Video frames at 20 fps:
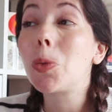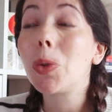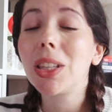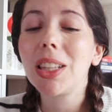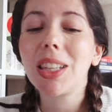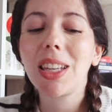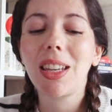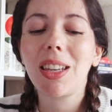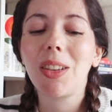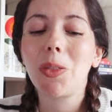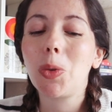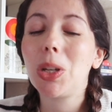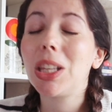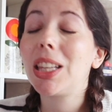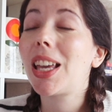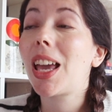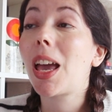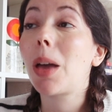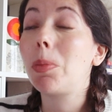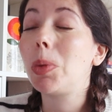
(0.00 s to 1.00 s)

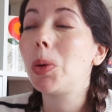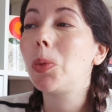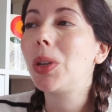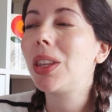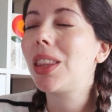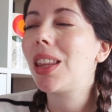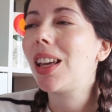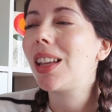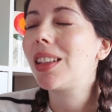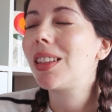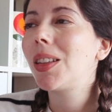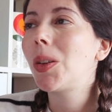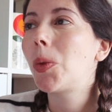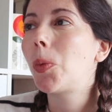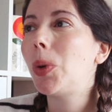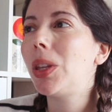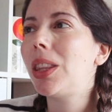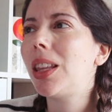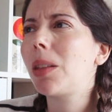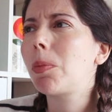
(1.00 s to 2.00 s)
really happy with
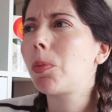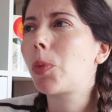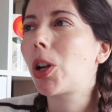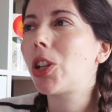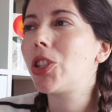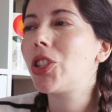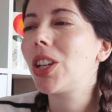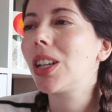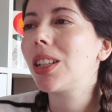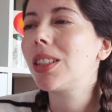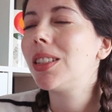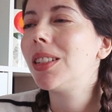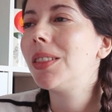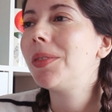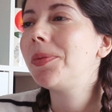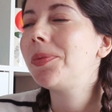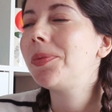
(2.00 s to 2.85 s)
that project.